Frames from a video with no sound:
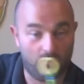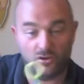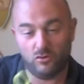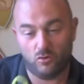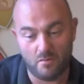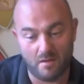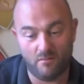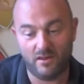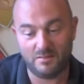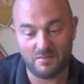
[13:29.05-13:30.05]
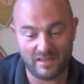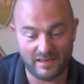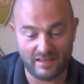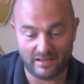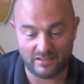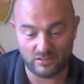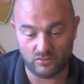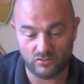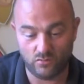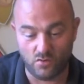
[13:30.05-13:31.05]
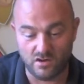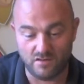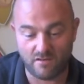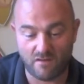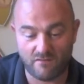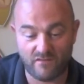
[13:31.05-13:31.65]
you'll remember at the beginning I told you one of our